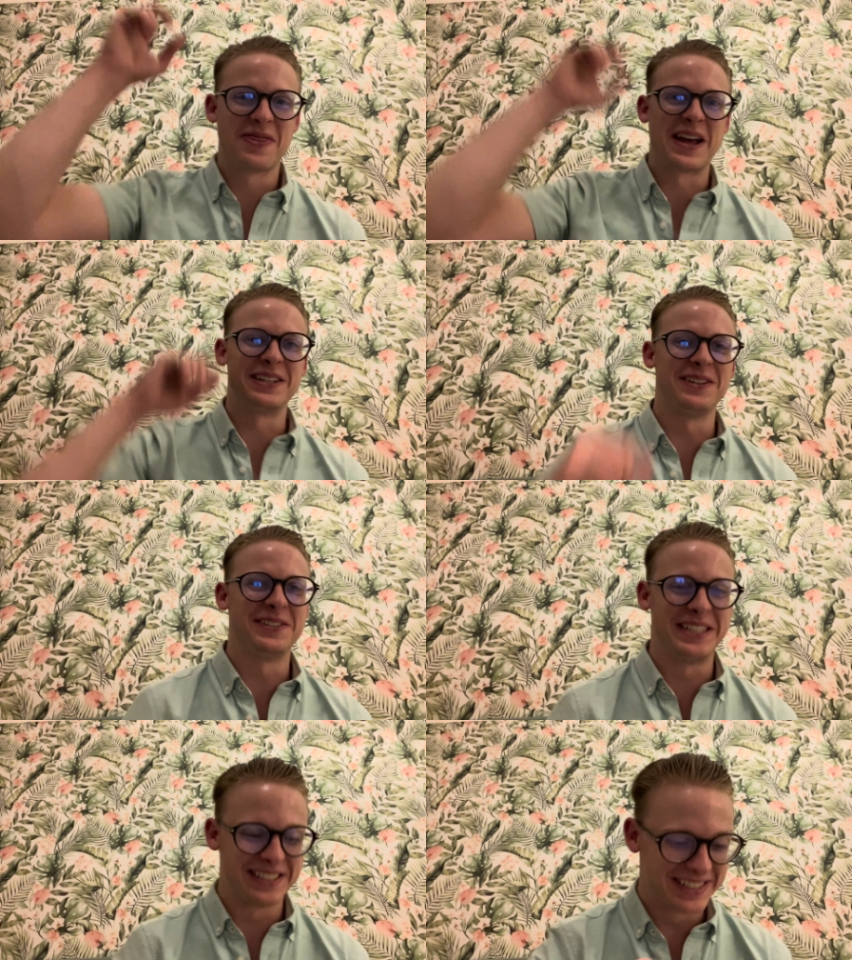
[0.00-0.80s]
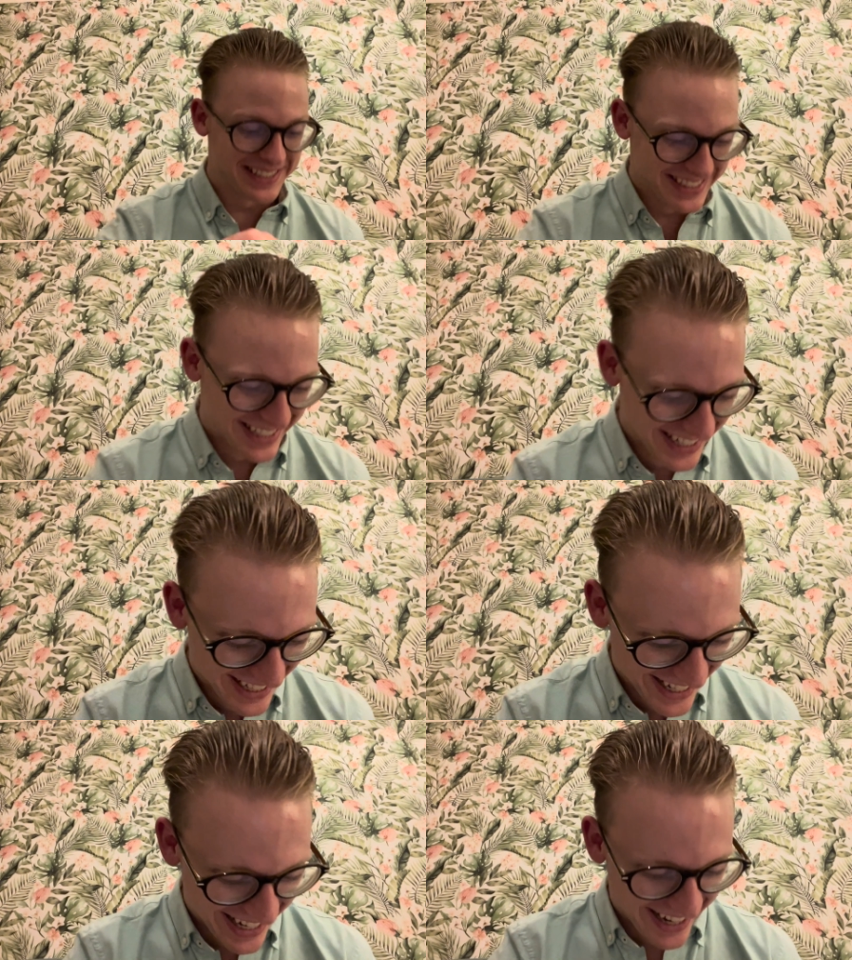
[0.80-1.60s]
Thank you, Jesus.
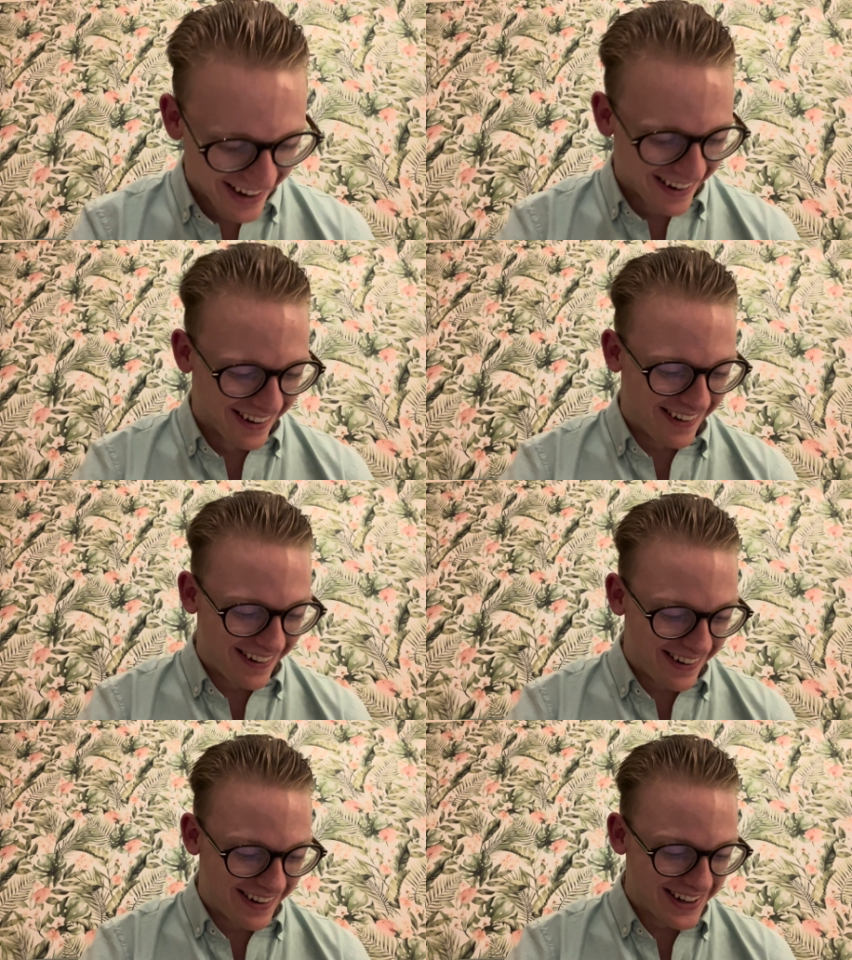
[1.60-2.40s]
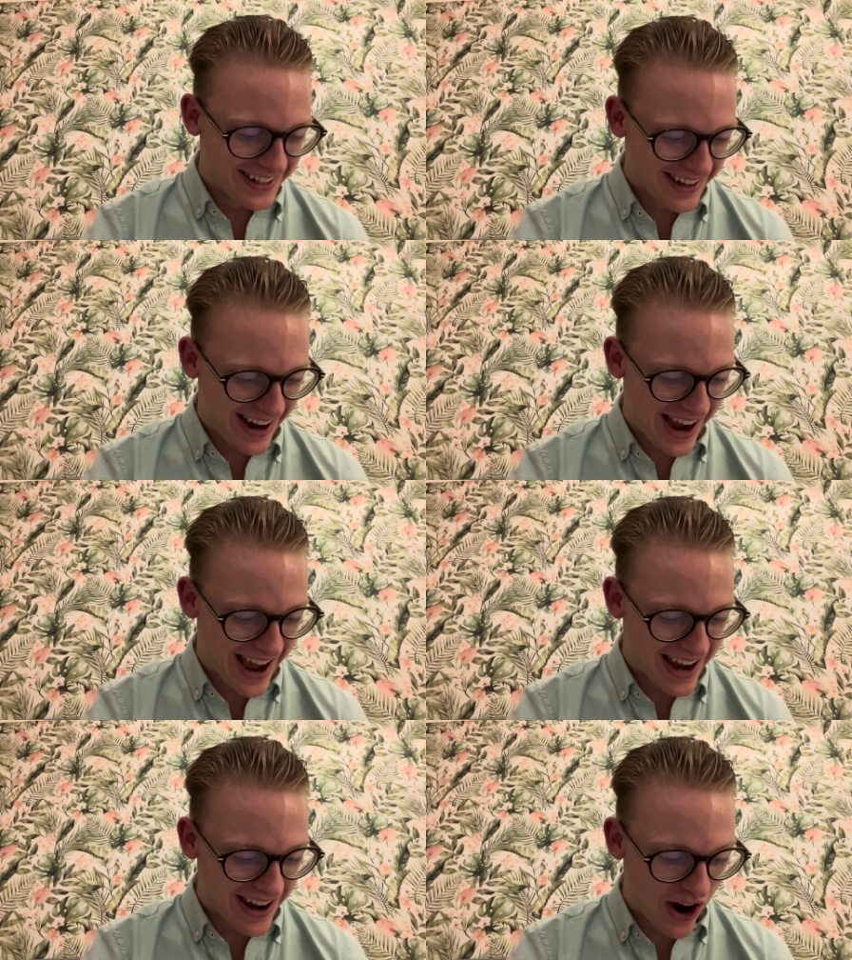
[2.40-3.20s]
Oh,
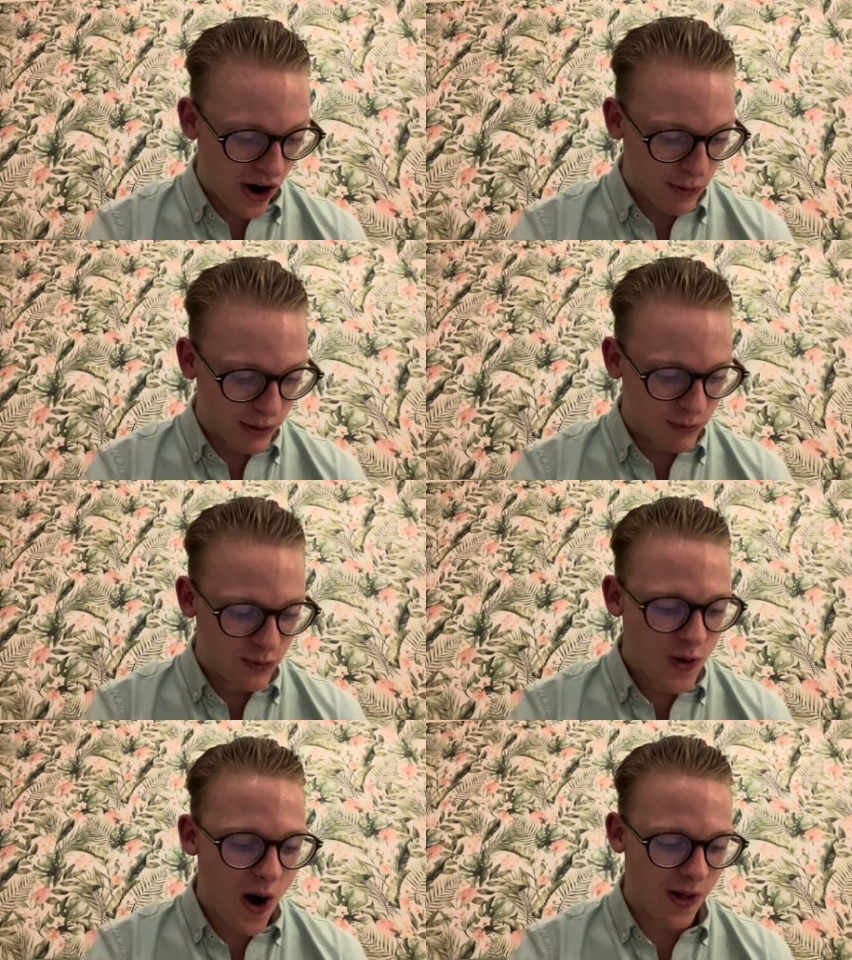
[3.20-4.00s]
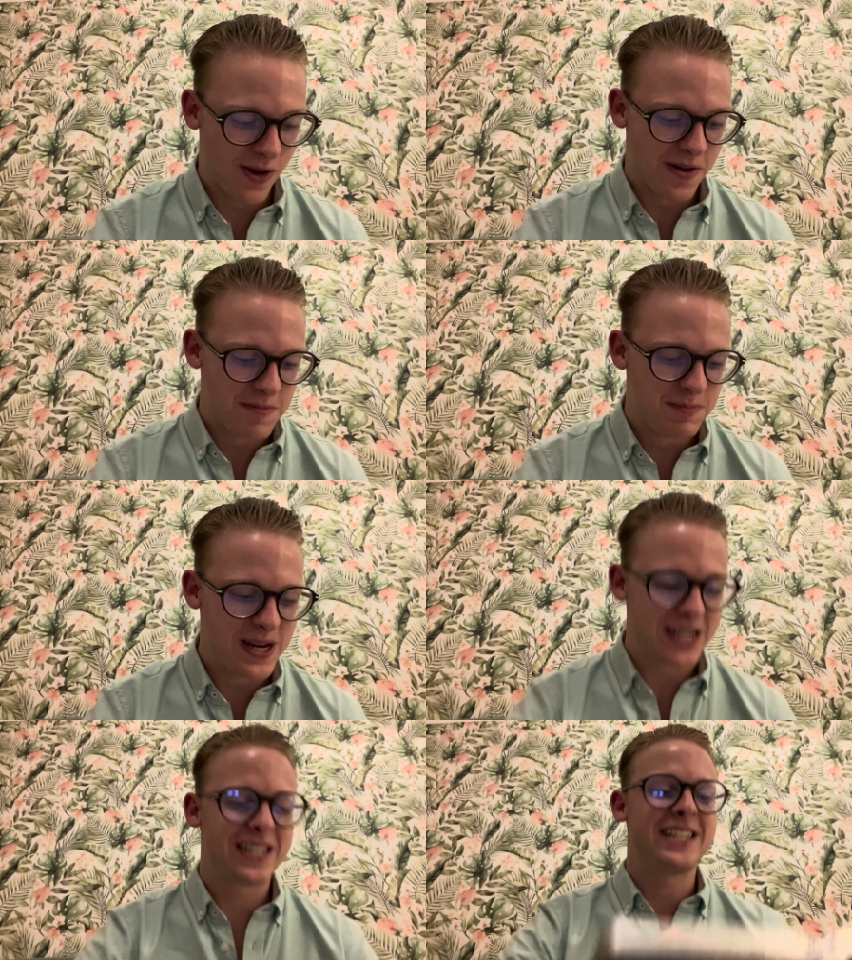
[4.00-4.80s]
and I would rather be
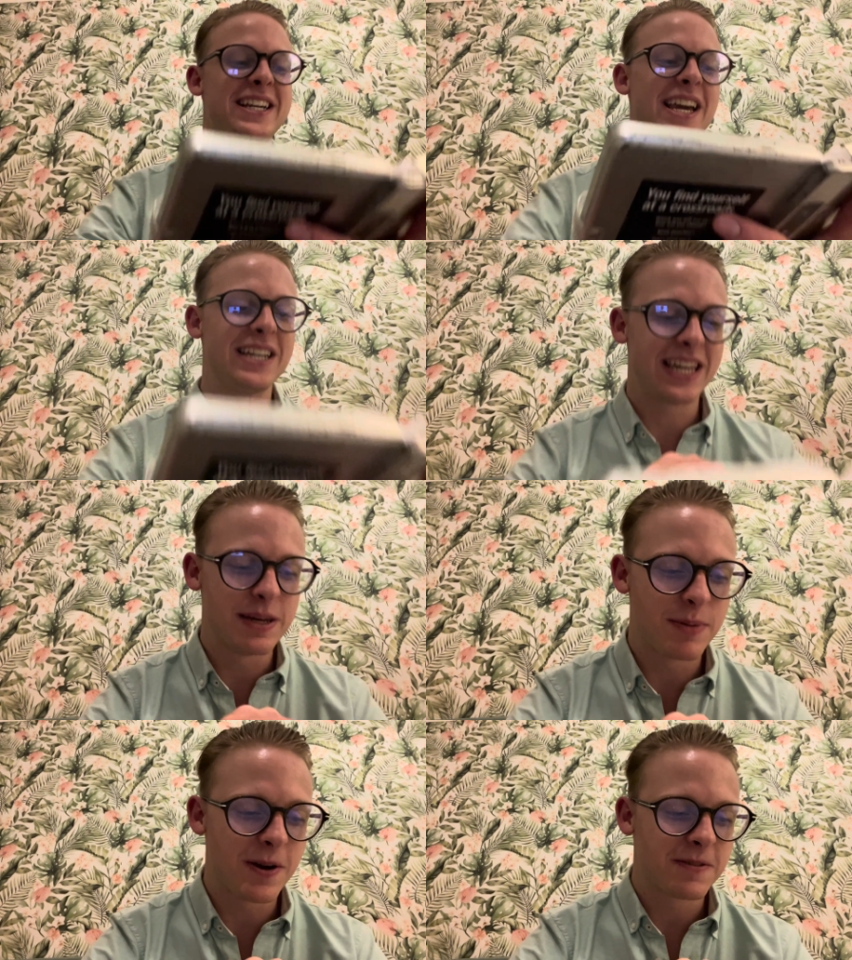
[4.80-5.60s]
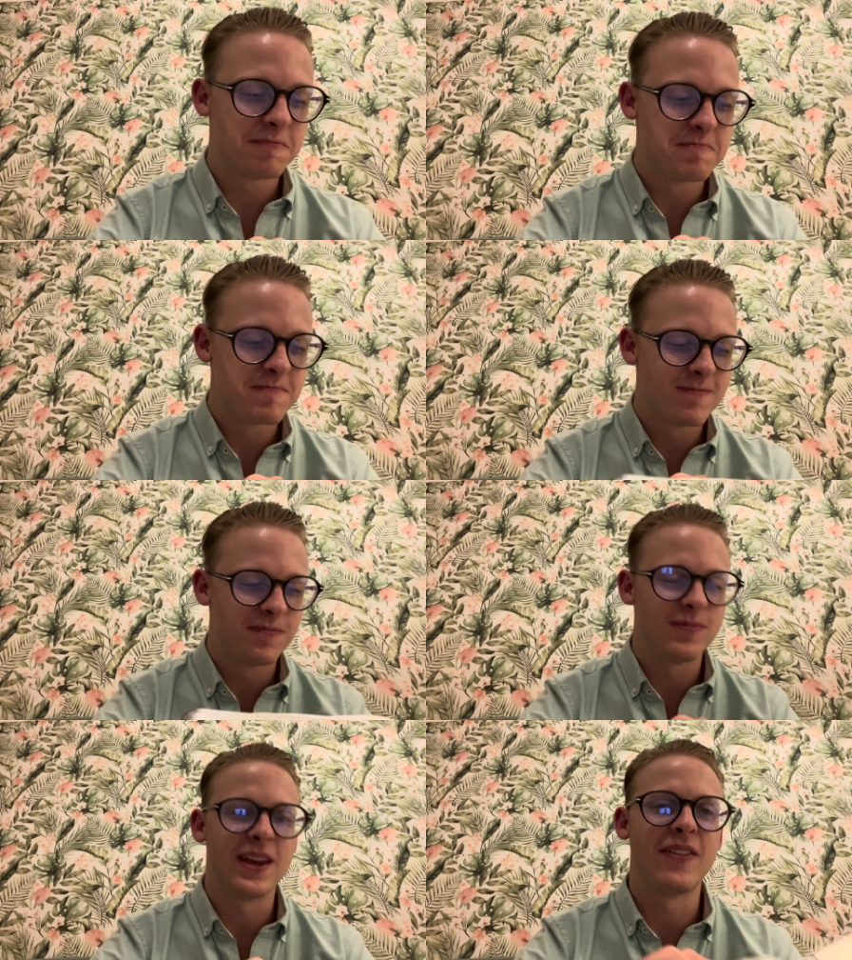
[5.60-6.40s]
a gatekeeper
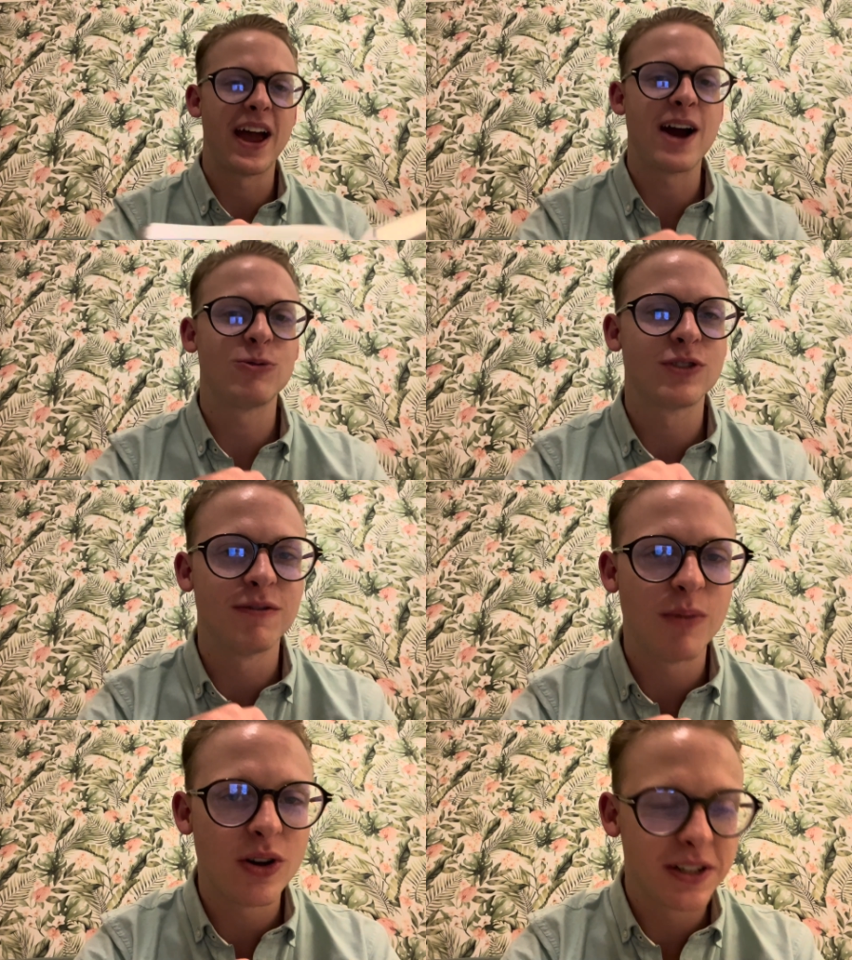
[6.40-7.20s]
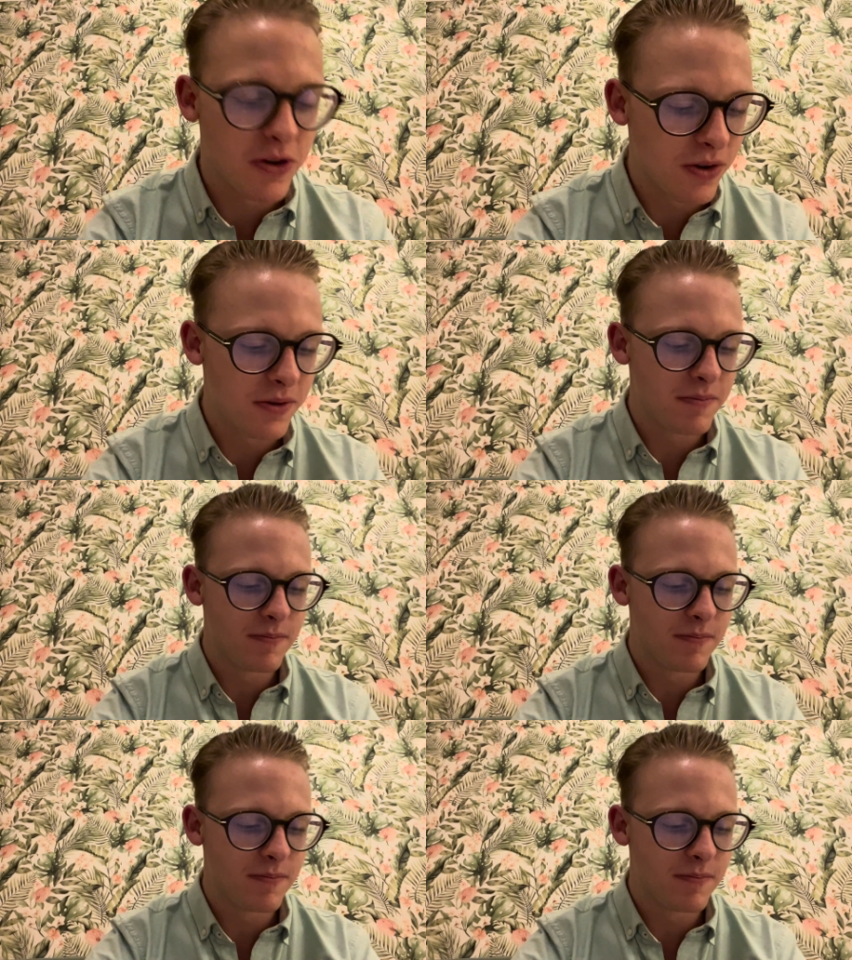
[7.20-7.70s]
in the house of my God